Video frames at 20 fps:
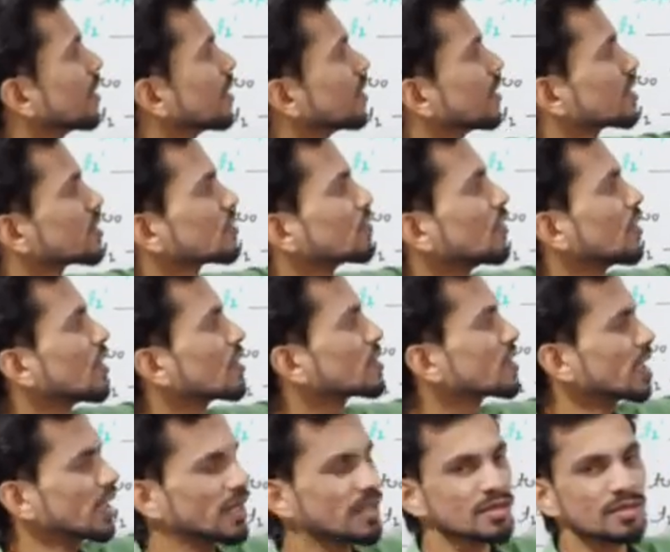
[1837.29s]
this watch
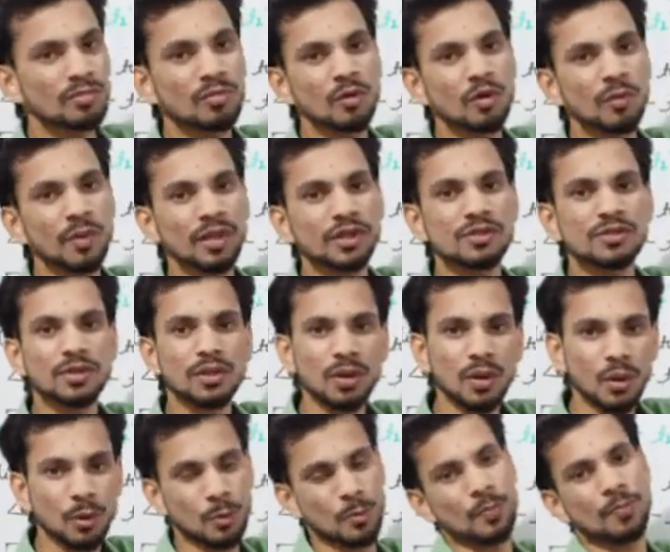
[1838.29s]
is moving
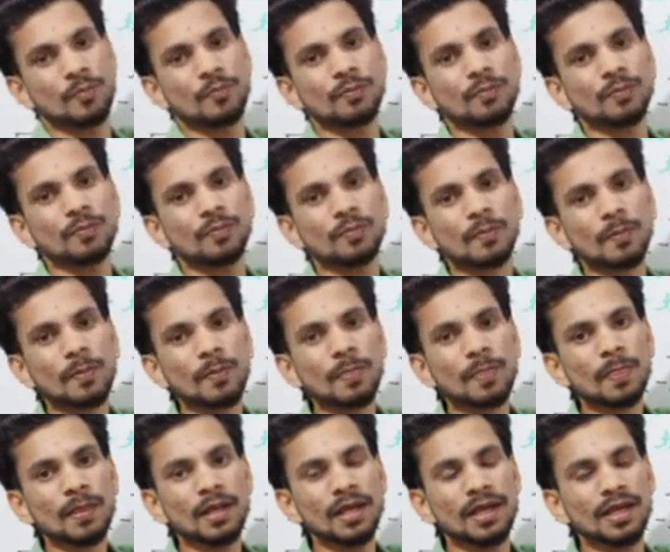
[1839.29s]
slow,
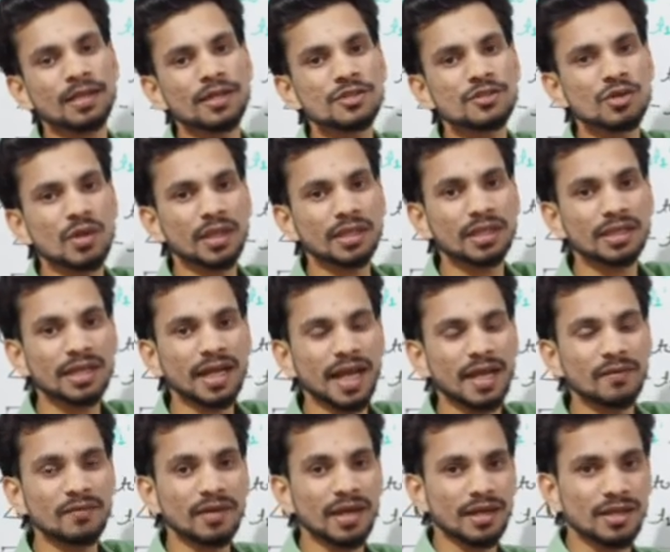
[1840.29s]
it is showing the
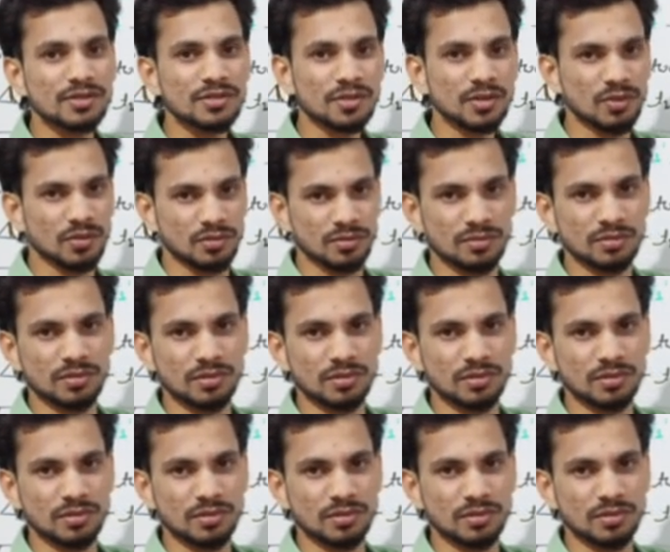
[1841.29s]
time very slow.